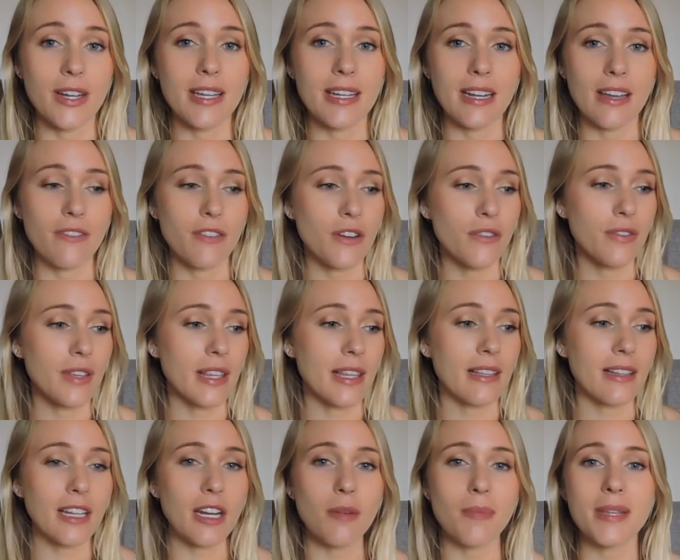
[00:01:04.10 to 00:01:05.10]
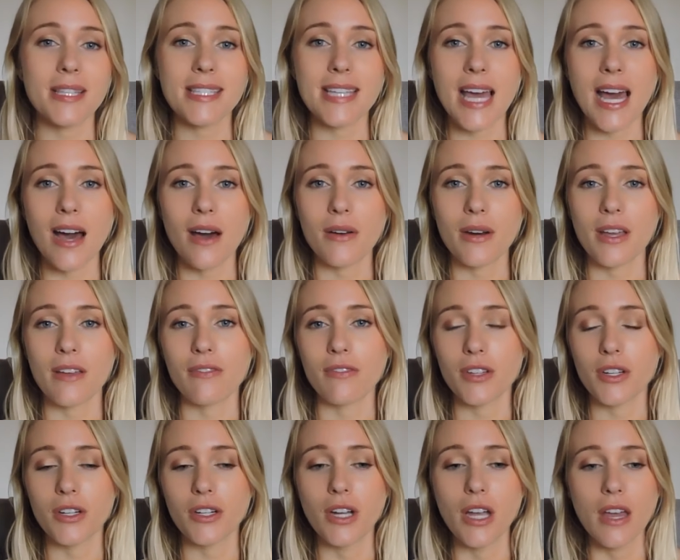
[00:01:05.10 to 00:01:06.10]
in. If you're feeling a little bit down, if
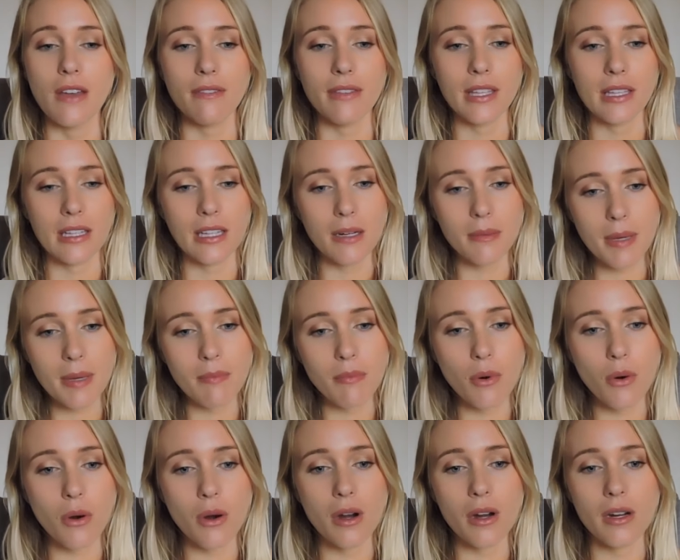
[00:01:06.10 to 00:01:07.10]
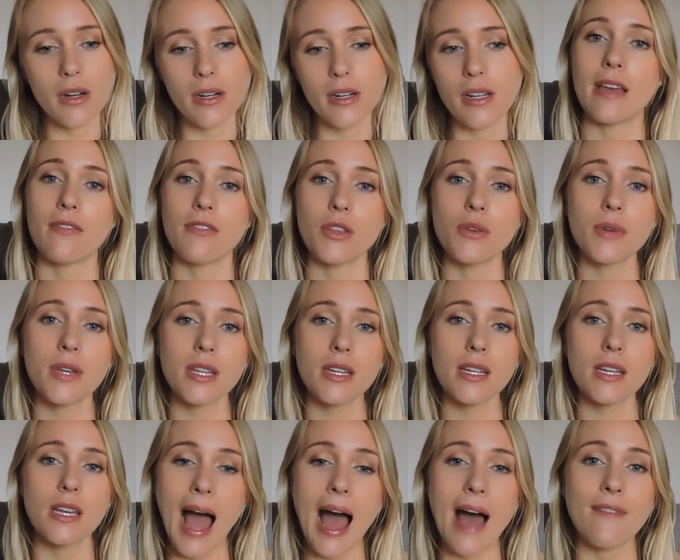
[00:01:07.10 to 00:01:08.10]
you're feeling a little bit bored, if you
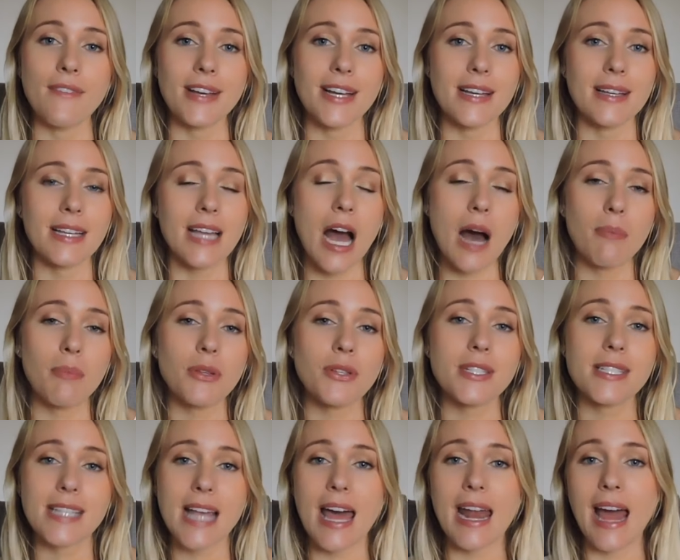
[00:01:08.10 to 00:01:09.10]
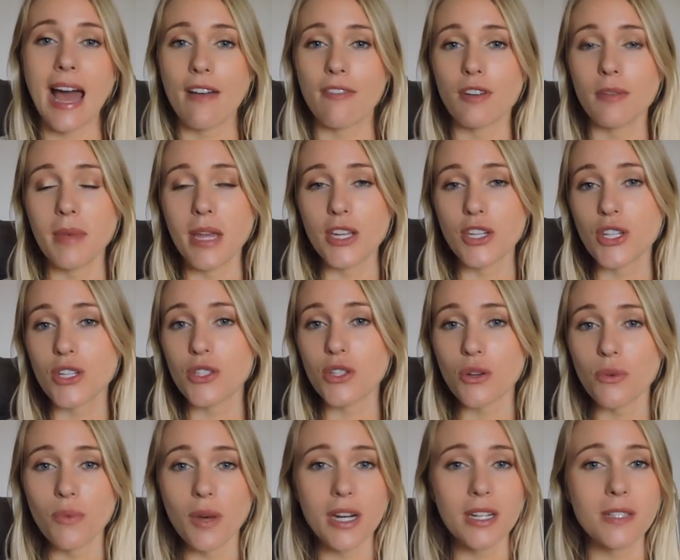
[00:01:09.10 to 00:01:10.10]
can have a couple set affirmations
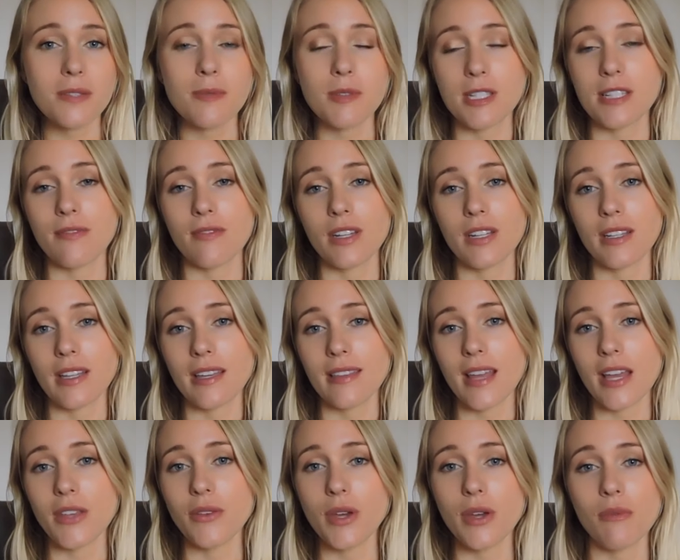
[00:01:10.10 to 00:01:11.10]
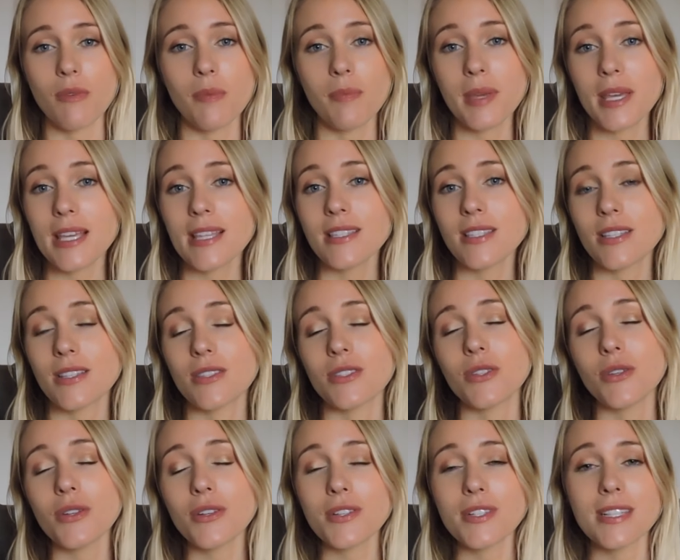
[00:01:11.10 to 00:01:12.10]
or one specifically that you can repeat
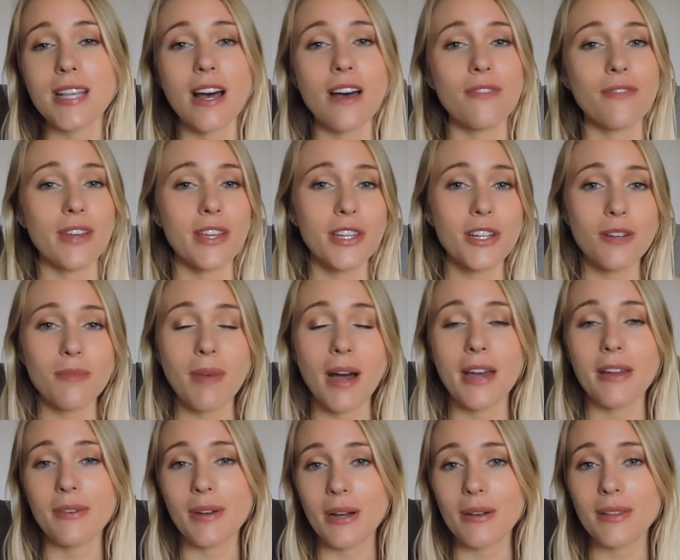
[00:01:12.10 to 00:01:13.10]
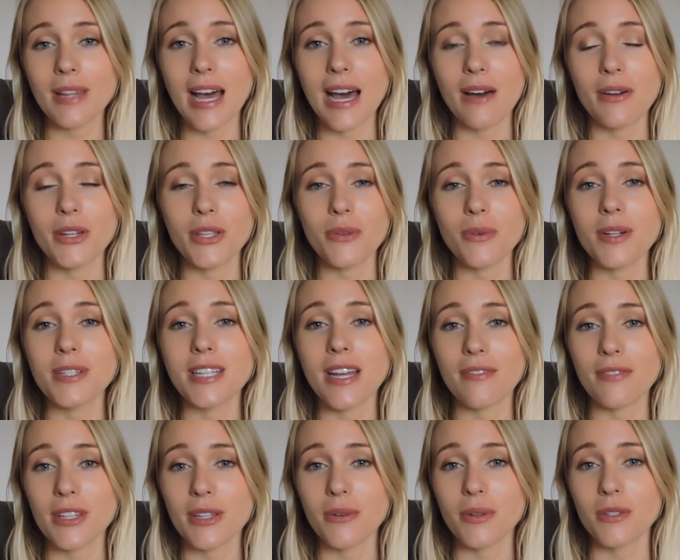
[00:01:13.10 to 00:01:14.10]
to yourself in your mind or out loud, you are
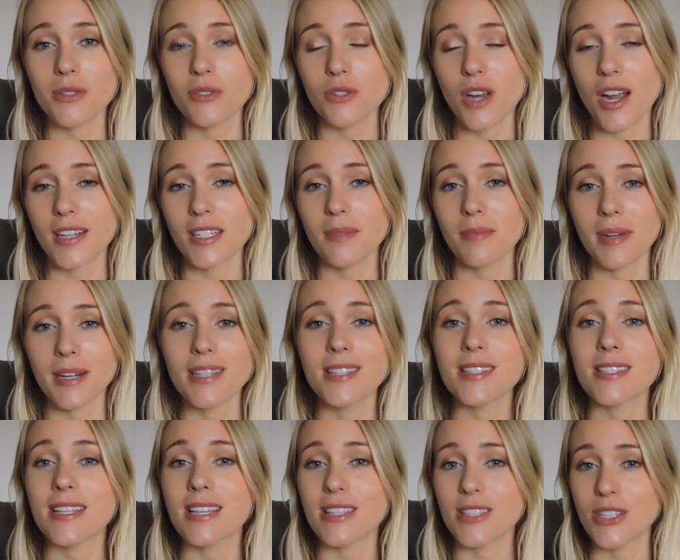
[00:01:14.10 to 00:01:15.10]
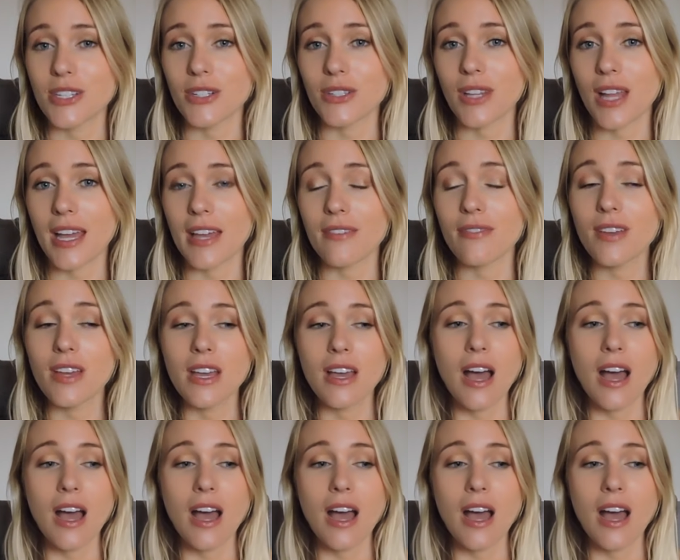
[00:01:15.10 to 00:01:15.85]
definitely going to attract abundance into your life.